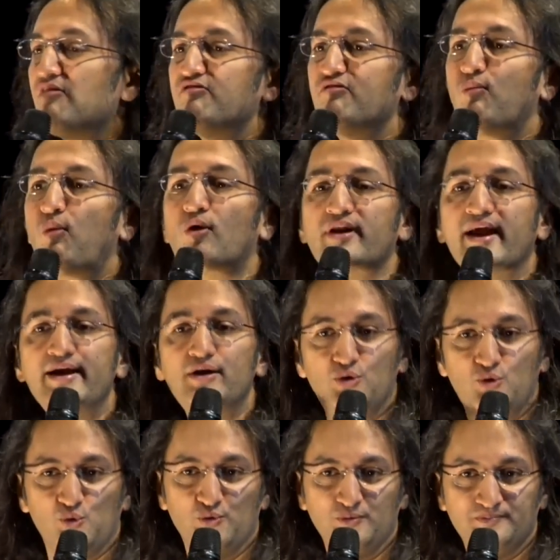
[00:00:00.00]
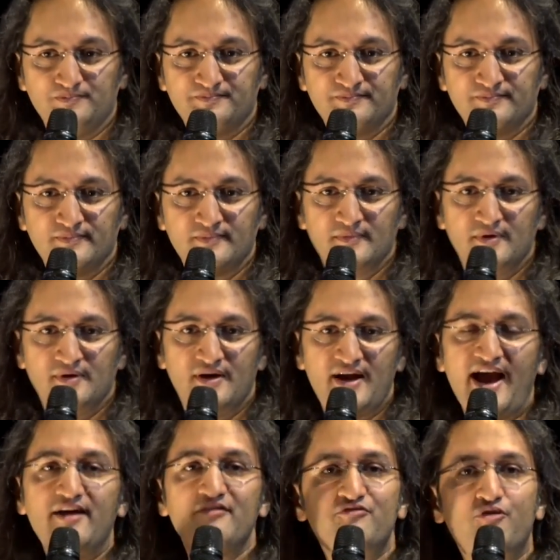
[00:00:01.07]
love what I do.
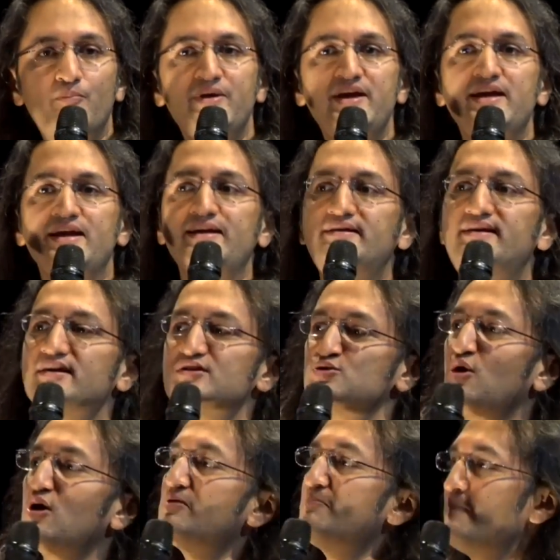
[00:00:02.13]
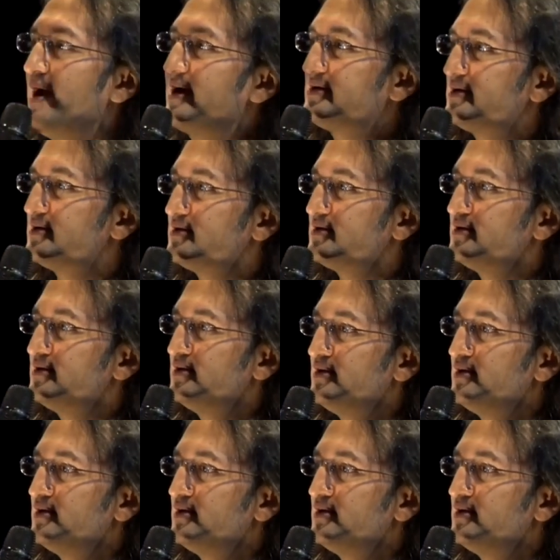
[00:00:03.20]
And for me, it does not matter